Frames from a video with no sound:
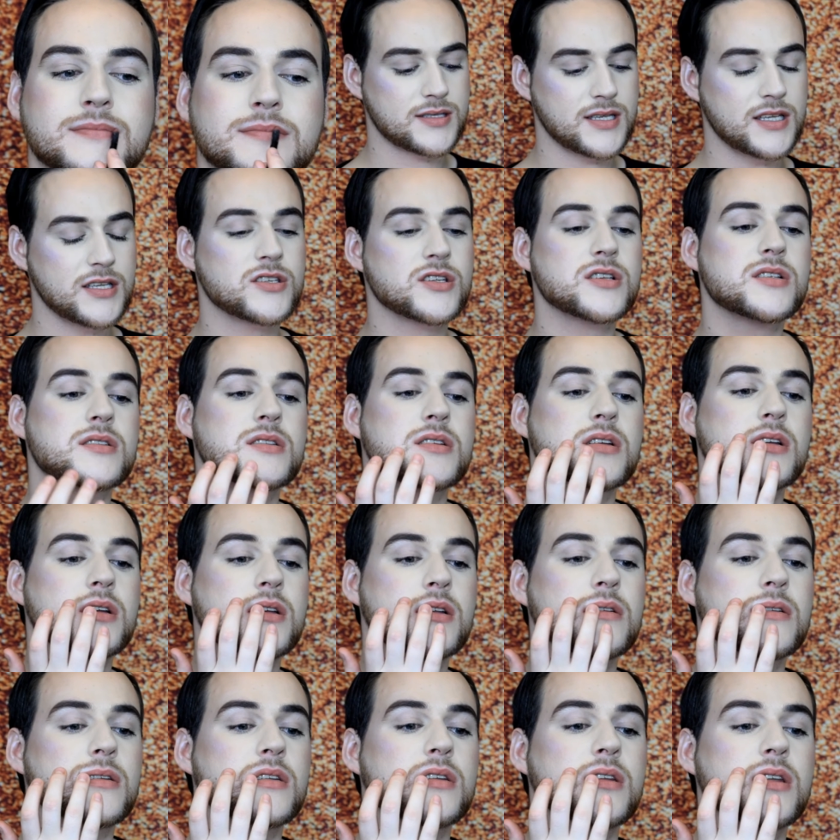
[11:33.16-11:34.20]
See, just
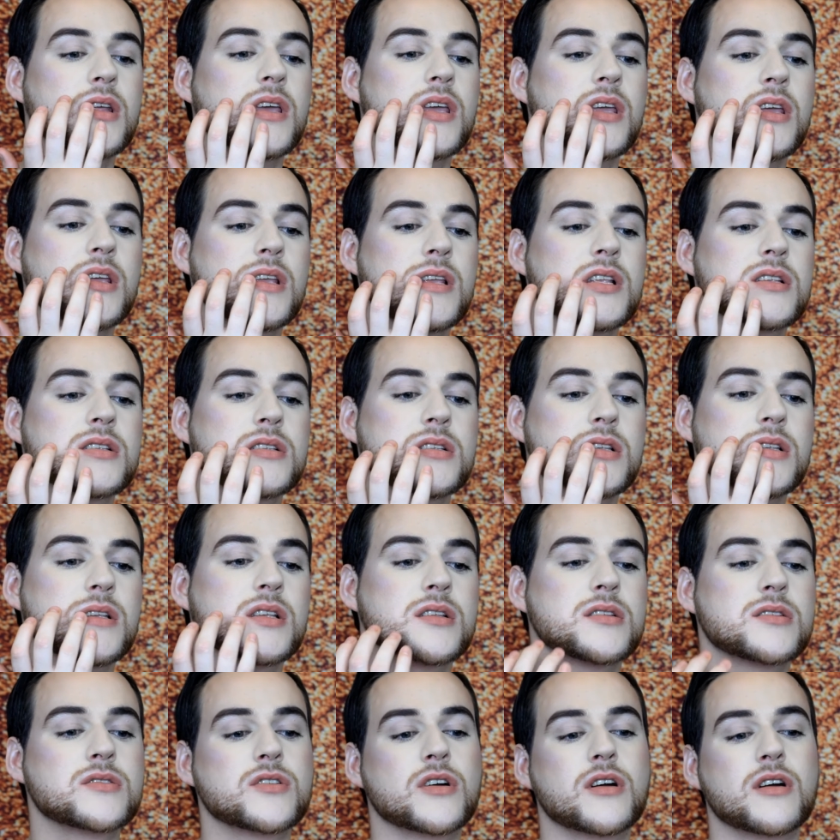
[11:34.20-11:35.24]
a nice
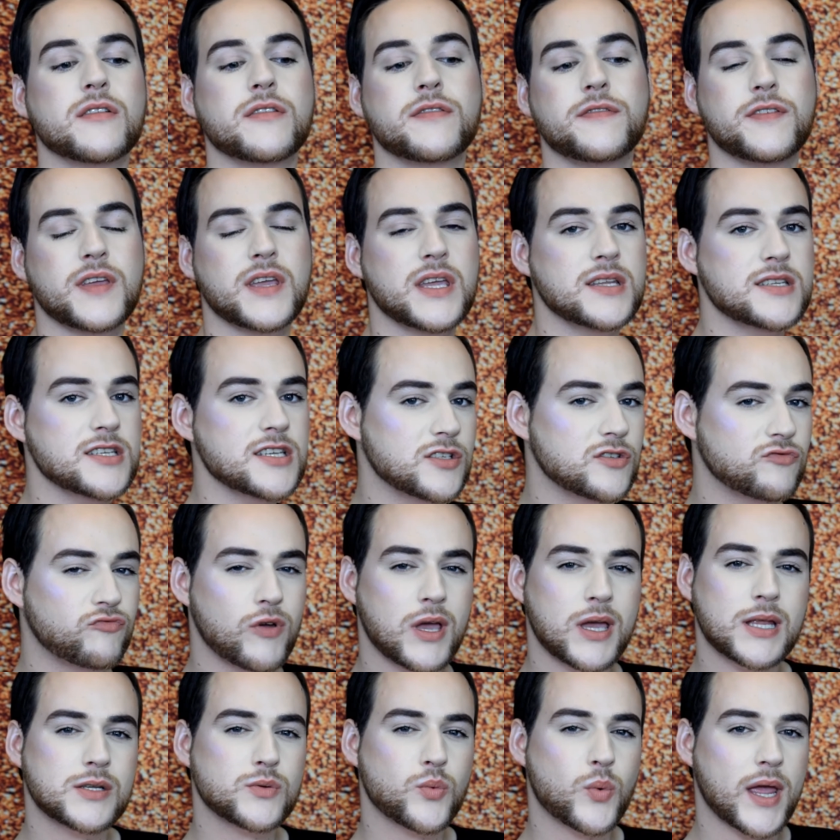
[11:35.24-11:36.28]
sort of faded
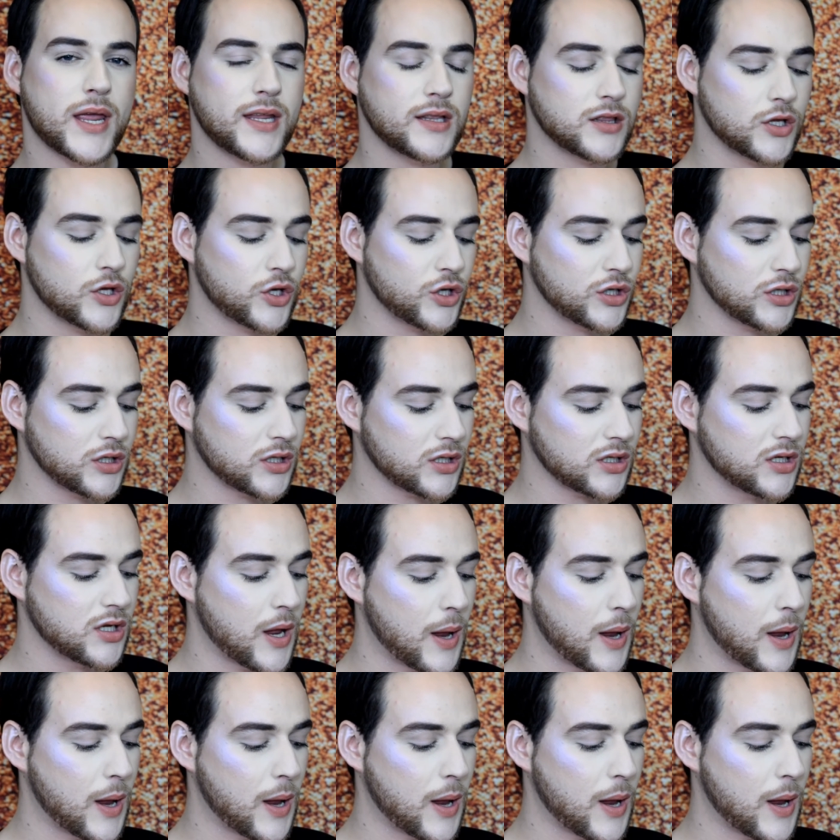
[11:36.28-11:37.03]
red wine look.